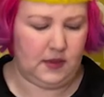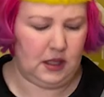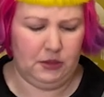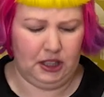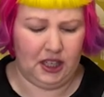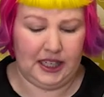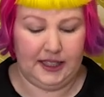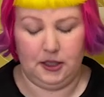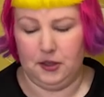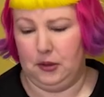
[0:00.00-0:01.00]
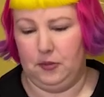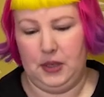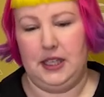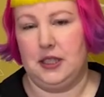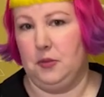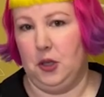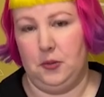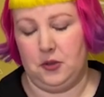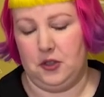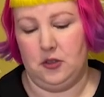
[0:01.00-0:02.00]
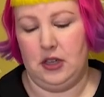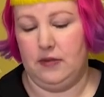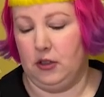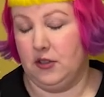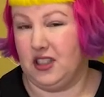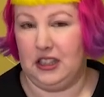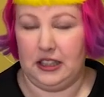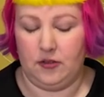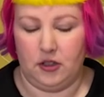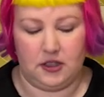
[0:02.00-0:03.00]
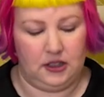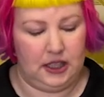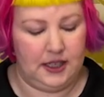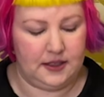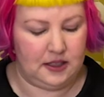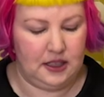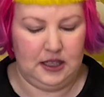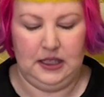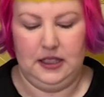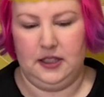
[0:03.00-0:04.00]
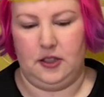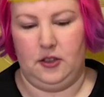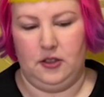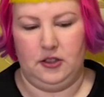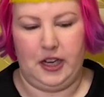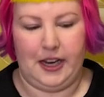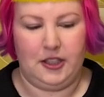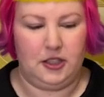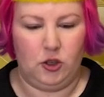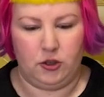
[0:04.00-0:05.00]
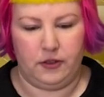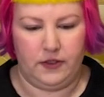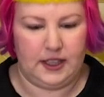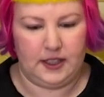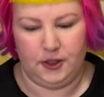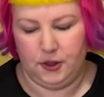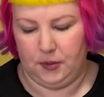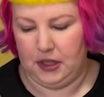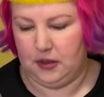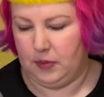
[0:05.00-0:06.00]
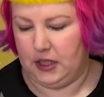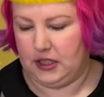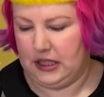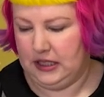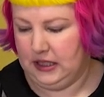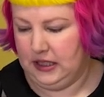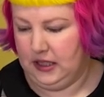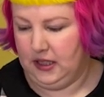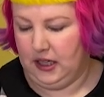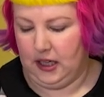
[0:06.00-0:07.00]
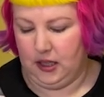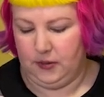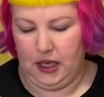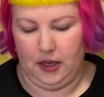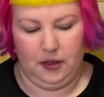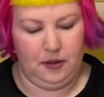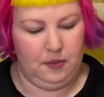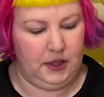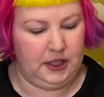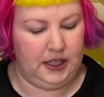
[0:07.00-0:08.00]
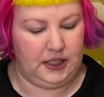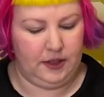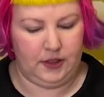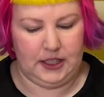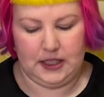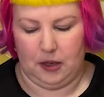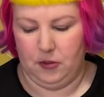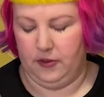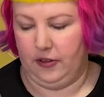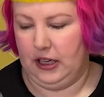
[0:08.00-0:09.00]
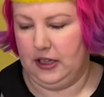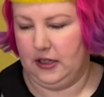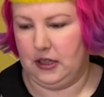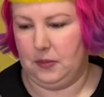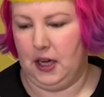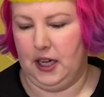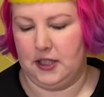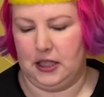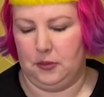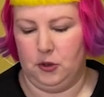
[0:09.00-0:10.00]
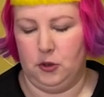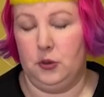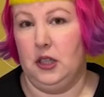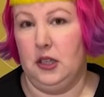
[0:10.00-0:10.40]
but I kind of ended up doing pinks and purples too, even though I was going to leave those to last. So changed the order of things a little bit, but definitely some of the parts, like the blue,